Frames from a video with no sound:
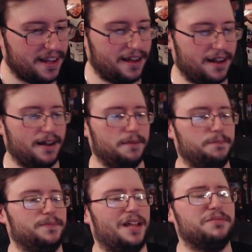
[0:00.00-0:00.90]

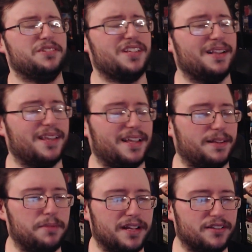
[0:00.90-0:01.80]
Um, I'm just not like the
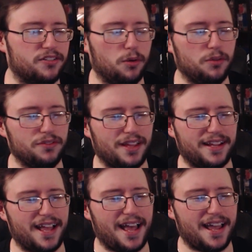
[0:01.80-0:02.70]
biggest
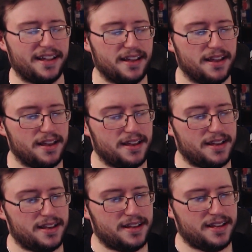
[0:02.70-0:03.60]
Souls-like guy.
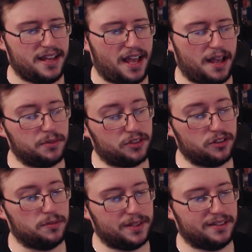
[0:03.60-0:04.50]
I'm
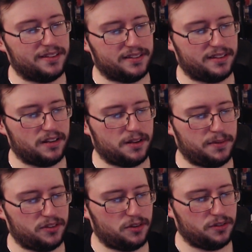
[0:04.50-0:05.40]
assuming this is still going to be
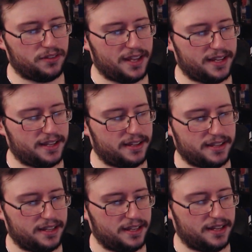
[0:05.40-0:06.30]
Souls-like.
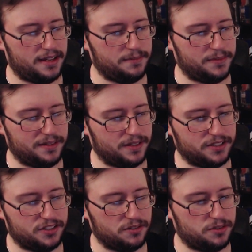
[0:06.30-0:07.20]
Um, they didn't really
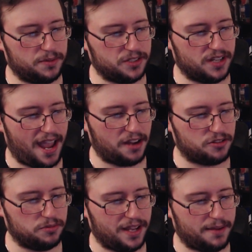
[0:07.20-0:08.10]
show too much
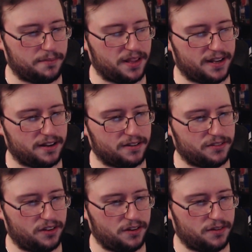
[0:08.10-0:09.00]
actual gameplay here,
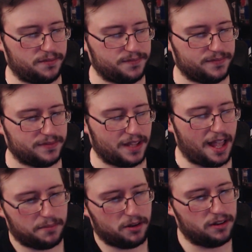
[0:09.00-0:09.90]
so
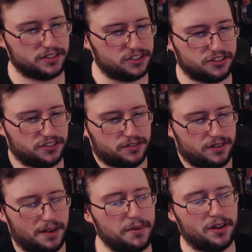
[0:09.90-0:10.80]
I'm going just
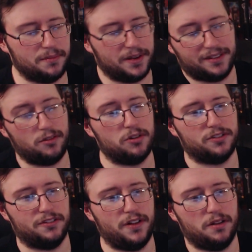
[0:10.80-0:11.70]
I'm going because Lords
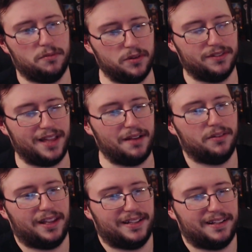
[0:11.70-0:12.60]
of the Fallen was that
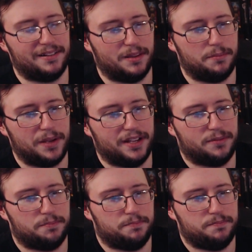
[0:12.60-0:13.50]
was like the the
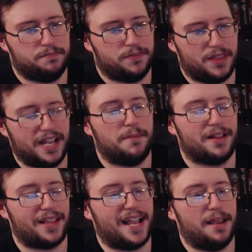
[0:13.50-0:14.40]
biggest thing
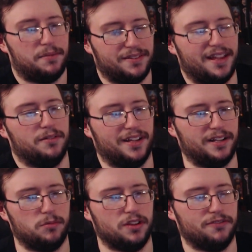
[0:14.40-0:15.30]
about that game is that it was like
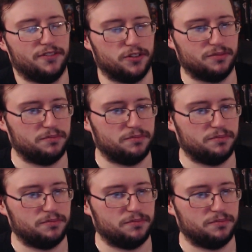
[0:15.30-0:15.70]
one of the first